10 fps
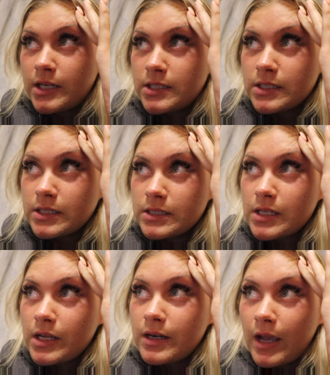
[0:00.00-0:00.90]
It is
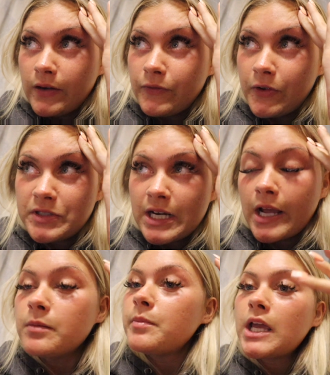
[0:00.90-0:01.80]

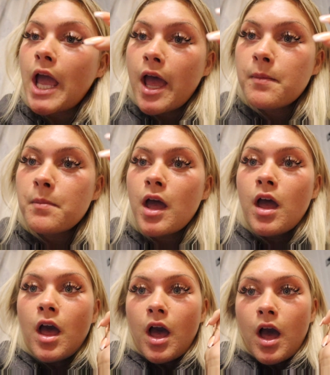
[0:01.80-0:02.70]
9:59 p.m.
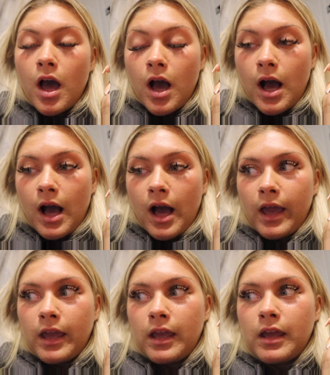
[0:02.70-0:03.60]

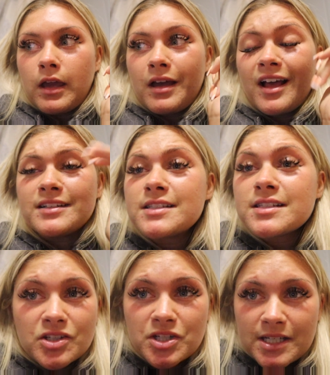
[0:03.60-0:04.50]
I had such a